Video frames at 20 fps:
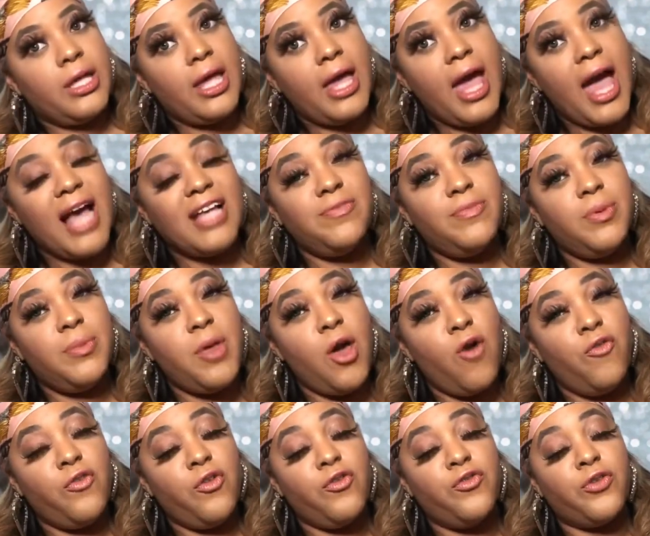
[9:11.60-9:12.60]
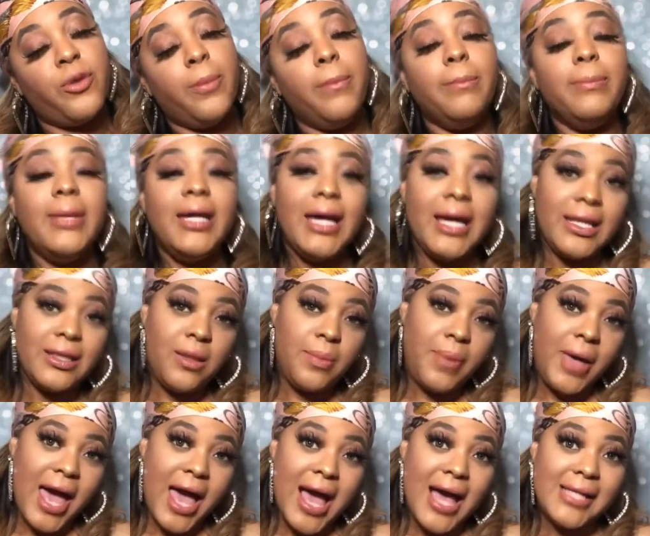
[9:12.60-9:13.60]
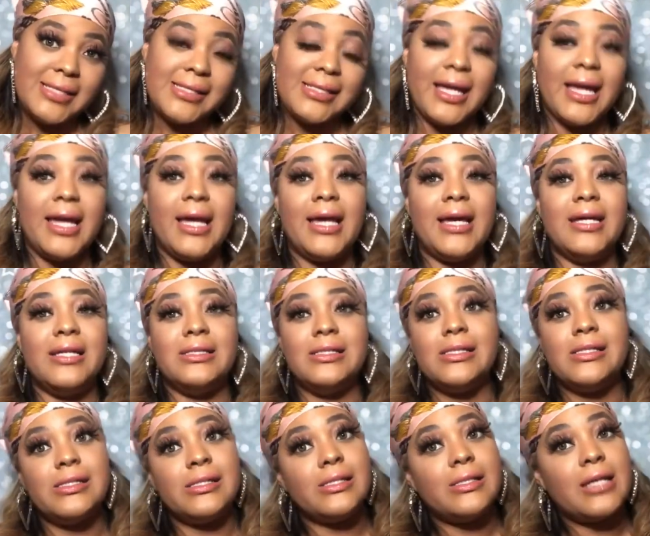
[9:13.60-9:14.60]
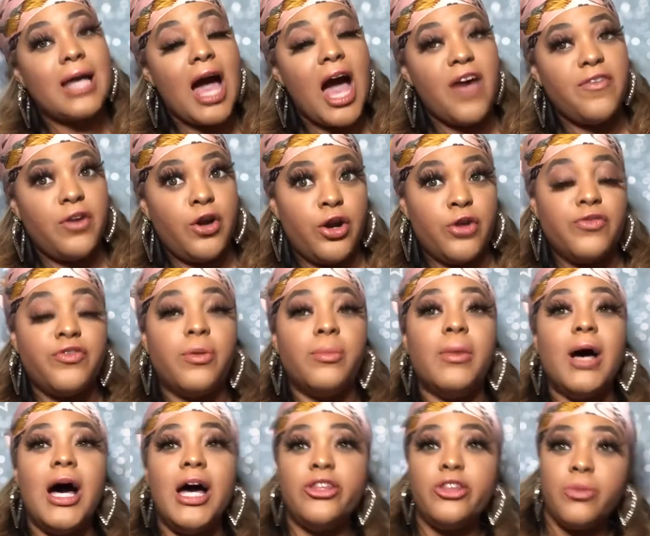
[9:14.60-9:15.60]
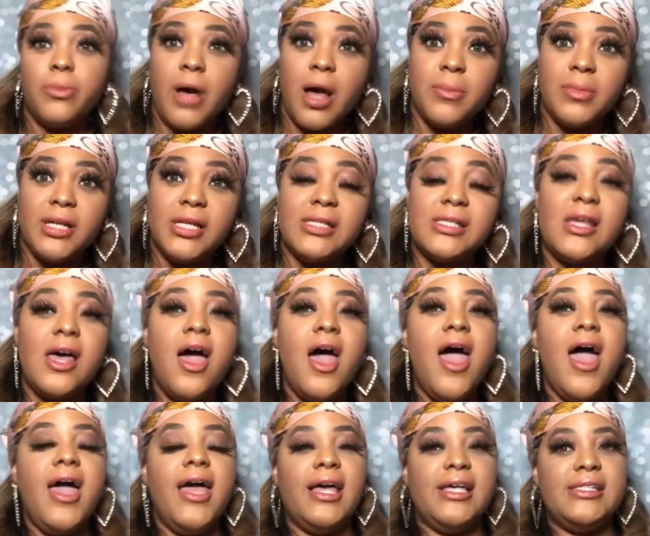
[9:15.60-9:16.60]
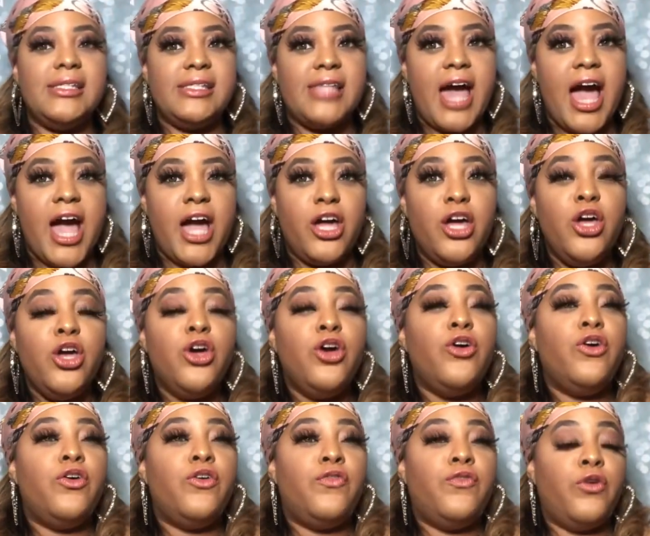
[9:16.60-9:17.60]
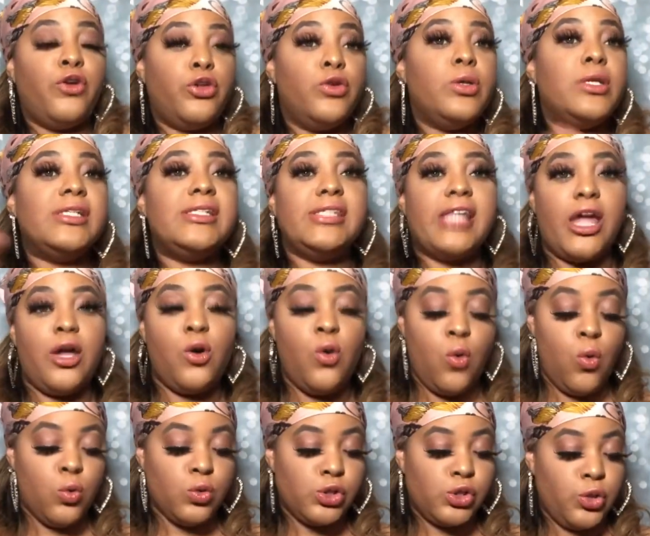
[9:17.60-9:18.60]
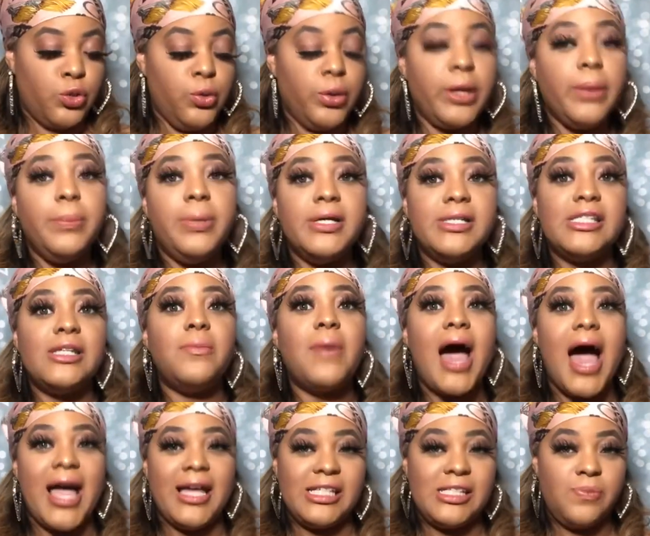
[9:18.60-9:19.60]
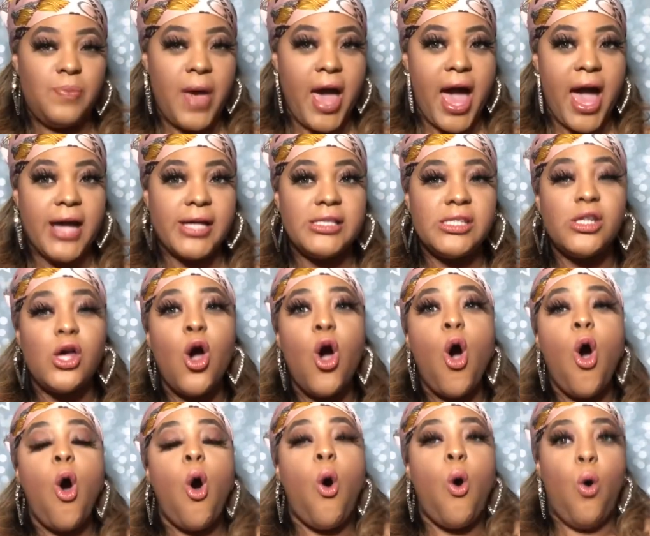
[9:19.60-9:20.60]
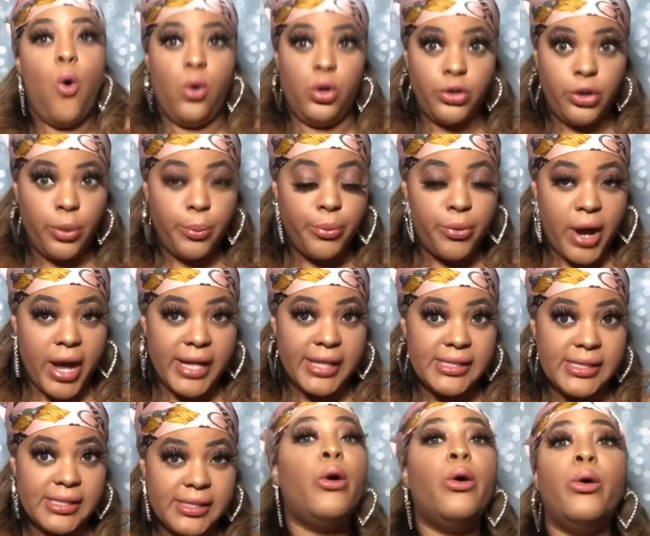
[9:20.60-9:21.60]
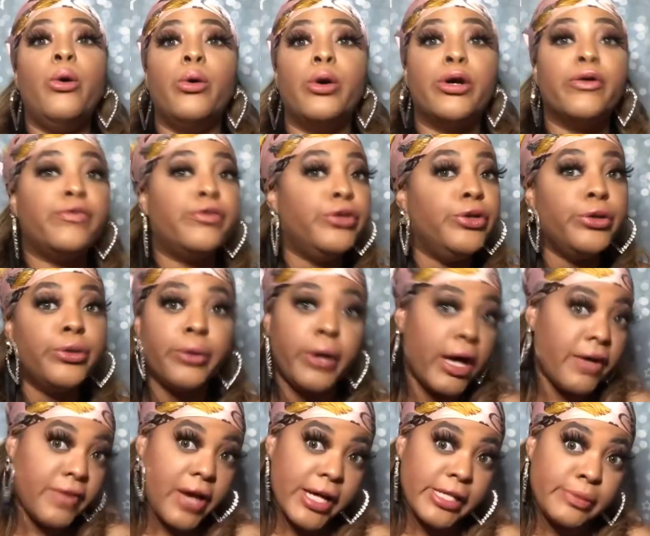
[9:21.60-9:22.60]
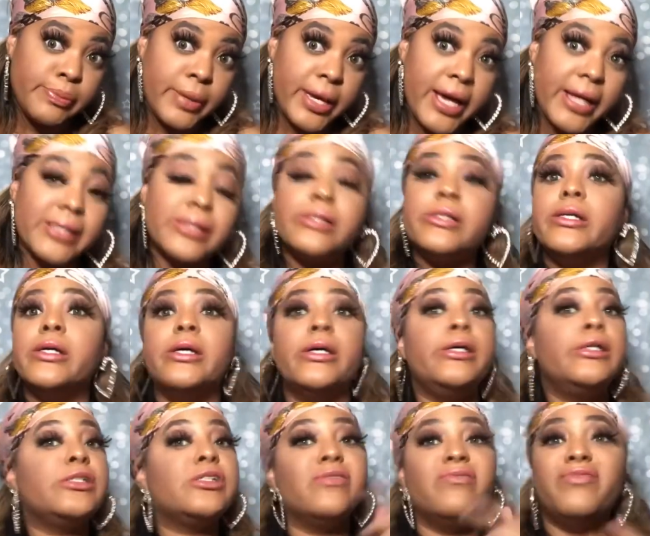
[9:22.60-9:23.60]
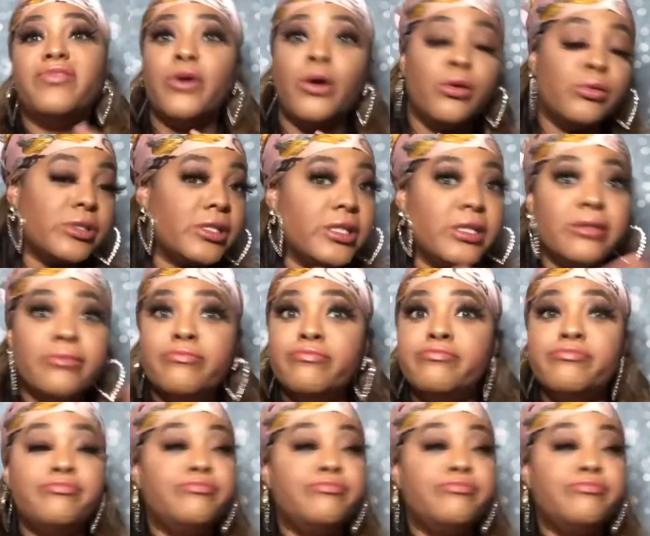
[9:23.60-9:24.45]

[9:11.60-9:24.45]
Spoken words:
have been helpful for me in the past, and I've heard from other mamas, is that for you to stay cool. So you can put some ice packs on your breast, or if you don't have ice packs, some frozen